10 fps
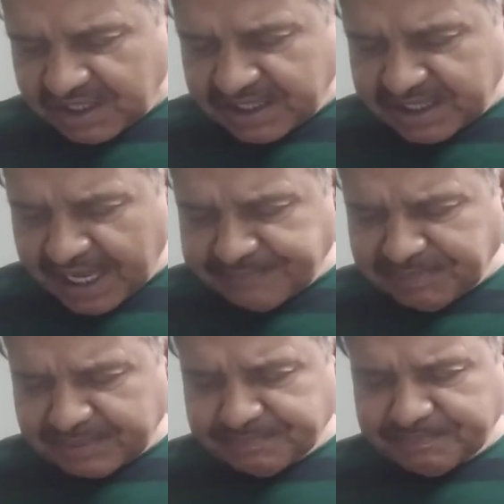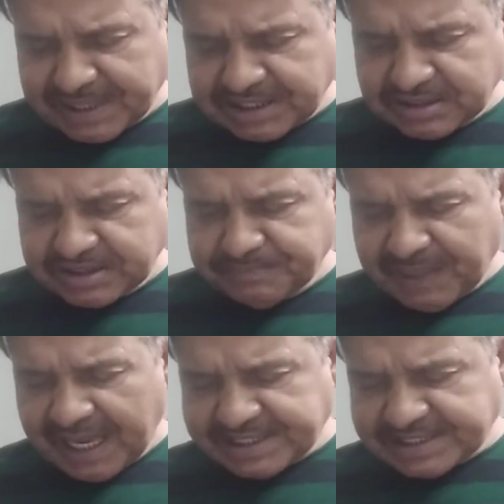Yeah, and but the
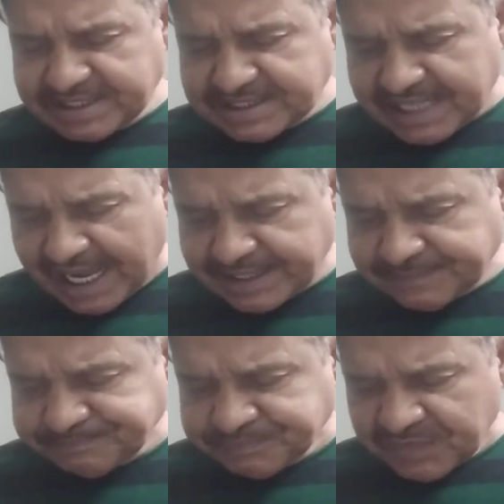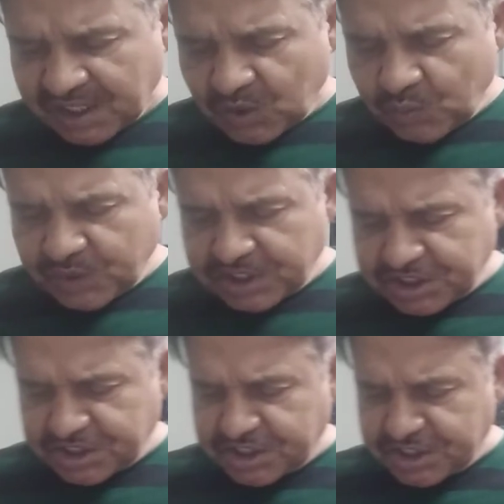fact is that
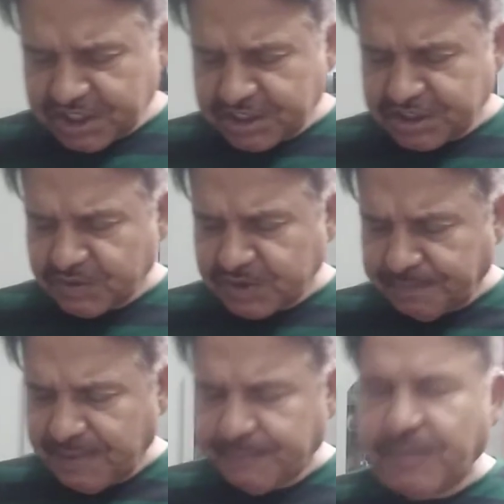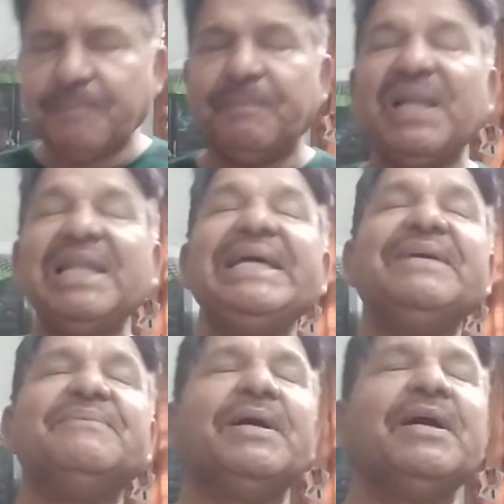the people
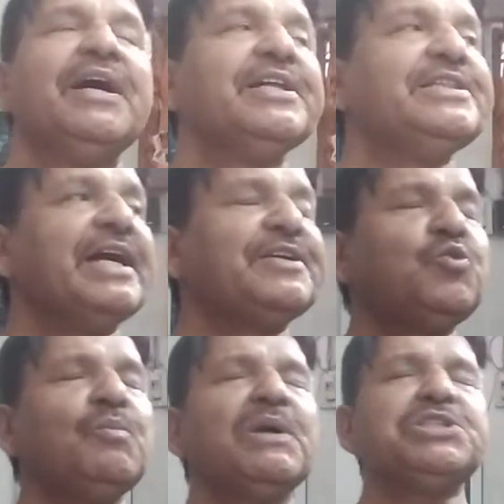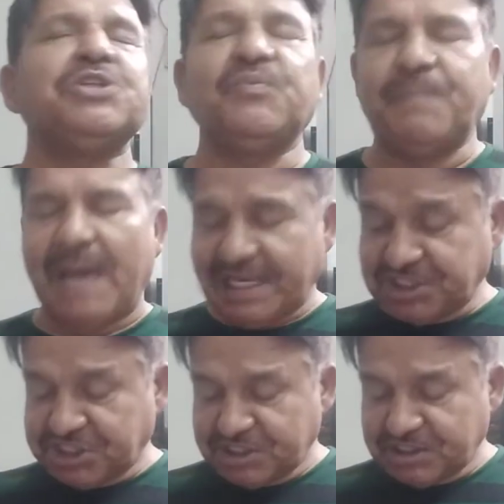believe that too much of
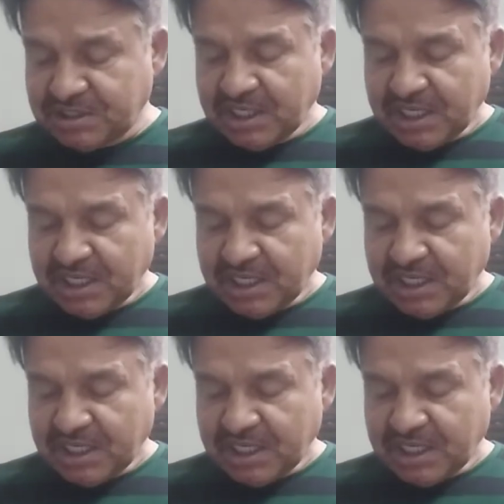passion